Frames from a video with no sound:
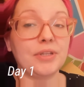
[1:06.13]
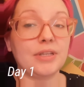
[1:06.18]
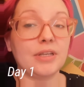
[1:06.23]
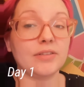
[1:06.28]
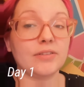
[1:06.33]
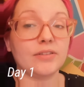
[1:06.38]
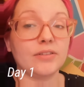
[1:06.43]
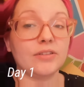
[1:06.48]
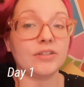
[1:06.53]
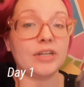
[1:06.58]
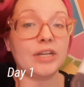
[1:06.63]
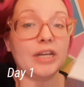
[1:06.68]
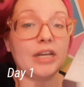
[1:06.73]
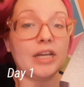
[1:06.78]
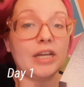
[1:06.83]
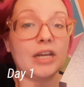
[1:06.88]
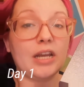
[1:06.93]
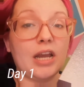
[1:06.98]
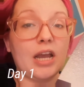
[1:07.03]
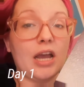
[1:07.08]

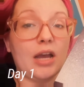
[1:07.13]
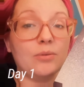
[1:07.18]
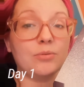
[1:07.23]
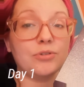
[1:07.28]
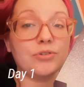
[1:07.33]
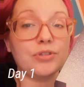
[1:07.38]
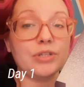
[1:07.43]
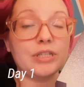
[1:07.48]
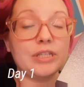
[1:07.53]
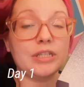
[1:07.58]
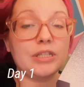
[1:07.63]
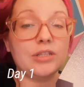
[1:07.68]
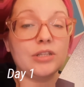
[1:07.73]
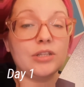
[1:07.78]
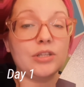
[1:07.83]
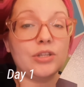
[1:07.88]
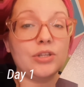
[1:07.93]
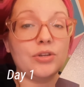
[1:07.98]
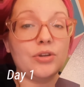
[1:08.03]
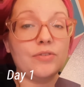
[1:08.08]
Yesterday, I was
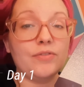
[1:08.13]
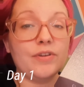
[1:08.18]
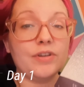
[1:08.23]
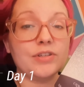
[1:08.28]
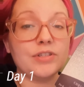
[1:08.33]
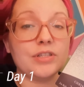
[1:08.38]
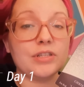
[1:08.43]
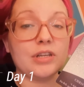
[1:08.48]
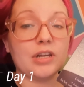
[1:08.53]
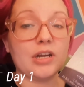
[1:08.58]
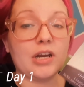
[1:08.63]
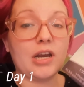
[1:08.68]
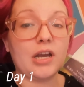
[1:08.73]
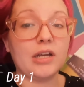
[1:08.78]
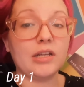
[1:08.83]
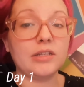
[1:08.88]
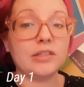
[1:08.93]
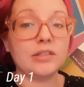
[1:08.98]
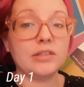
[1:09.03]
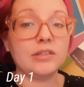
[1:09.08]
reading The Universe in Your
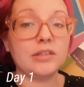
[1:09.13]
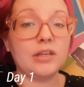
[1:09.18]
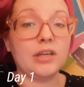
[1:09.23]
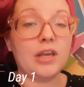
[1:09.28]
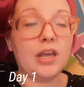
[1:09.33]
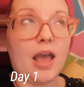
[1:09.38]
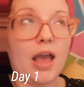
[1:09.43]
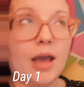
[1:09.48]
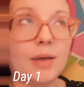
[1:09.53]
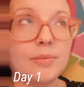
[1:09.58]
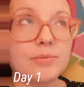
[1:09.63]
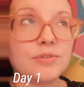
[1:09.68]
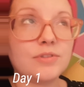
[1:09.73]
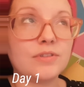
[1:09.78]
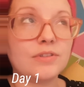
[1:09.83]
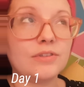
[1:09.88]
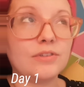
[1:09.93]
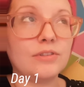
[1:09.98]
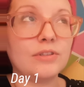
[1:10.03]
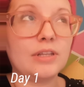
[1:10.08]
Hand. I
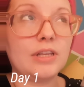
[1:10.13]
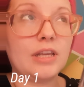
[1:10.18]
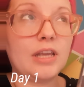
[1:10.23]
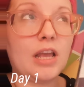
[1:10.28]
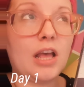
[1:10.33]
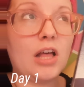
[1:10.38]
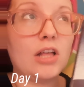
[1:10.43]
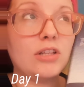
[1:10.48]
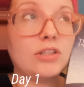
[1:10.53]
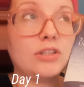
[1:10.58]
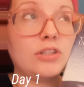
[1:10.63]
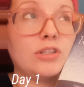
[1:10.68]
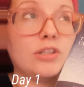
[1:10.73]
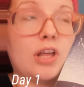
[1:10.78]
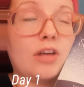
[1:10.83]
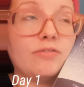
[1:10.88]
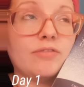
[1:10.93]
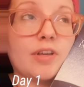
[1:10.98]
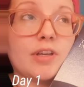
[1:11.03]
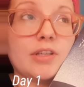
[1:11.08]
absolutely
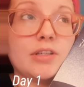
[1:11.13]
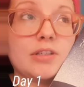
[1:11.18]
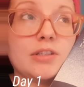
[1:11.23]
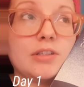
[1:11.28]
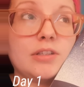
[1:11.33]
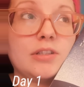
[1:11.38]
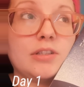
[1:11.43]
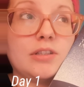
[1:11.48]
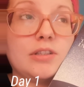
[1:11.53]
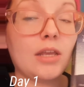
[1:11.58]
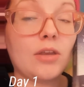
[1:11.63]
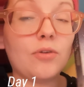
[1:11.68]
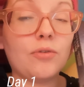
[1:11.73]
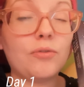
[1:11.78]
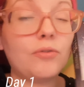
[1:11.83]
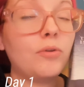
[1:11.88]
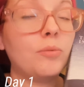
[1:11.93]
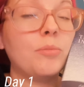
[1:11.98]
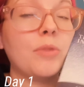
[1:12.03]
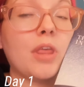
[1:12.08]
love it. Like
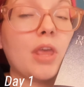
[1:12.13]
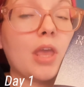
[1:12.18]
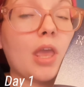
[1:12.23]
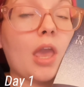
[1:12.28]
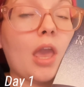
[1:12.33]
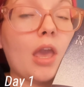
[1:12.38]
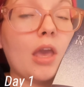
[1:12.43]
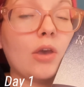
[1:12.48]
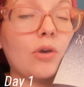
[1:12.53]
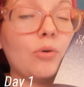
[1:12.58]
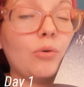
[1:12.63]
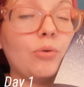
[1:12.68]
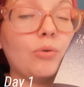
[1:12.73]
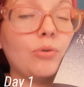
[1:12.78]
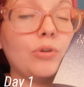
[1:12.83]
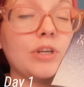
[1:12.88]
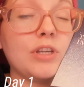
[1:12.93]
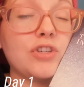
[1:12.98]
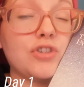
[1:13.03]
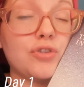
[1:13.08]
from the get go,
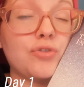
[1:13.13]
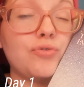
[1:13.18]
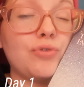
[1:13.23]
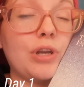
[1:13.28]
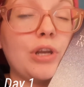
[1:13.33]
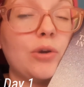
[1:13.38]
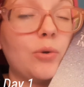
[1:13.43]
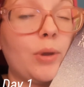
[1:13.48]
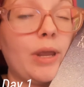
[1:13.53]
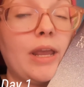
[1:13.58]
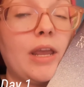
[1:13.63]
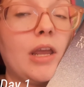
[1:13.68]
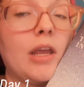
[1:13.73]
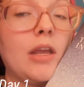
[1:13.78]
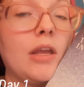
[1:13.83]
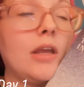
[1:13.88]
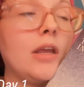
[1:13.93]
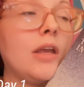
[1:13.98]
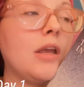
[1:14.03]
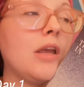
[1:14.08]
like straight away,
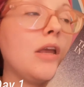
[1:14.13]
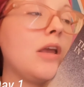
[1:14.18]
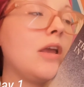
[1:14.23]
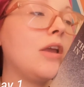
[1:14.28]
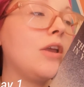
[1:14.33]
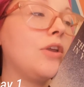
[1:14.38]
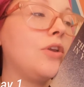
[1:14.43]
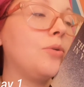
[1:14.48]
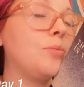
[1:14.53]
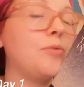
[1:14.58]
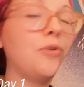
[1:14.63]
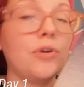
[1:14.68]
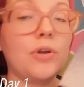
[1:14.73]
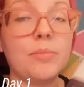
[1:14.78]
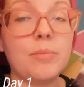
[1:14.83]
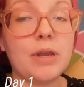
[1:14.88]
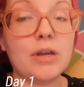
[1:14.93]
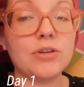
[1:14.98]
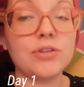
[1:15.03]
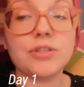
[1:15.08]
you're pure
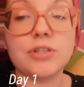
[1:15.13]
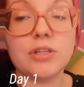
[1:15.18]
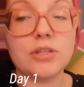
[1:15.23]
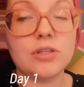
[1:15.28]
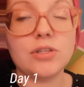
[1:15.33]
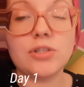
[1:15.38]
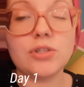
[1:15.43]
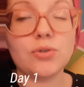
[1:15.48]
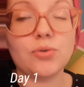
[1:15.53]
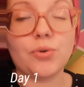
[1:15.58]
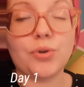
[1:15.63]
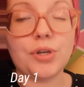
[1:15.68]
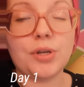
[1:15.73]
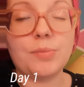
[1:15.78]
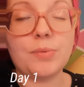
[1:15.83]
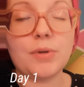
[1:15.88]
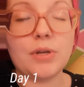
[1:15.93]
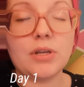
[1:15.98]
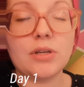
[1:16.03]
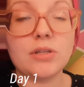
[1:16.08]
immersed in the story
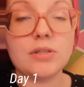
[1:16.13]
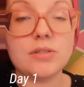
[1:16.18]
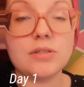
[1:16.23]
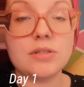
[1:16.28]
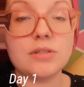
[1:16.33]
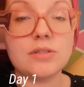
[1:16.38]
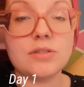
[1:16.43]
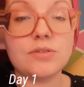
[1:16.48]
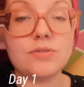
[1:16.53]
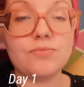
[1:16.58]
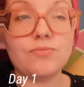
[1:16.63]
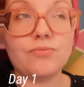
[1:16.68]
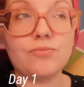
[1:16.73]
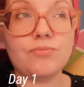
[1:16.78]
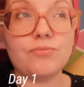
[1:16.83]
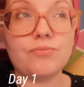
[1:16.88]
because it's